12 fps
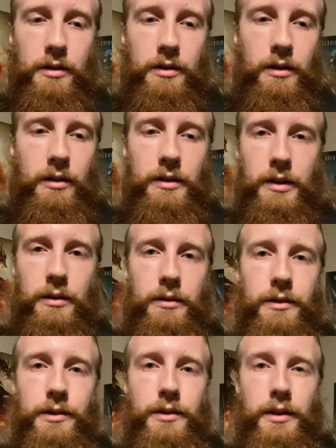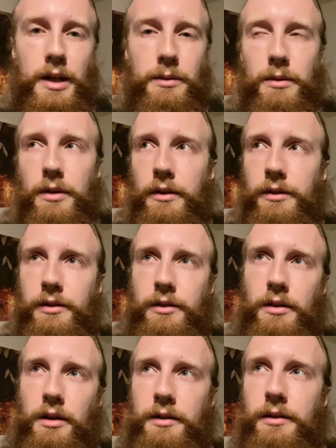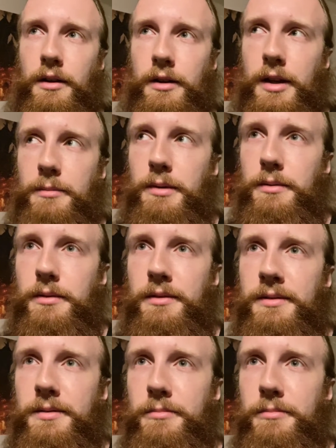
because I couldn't see anywhere else online talking about this,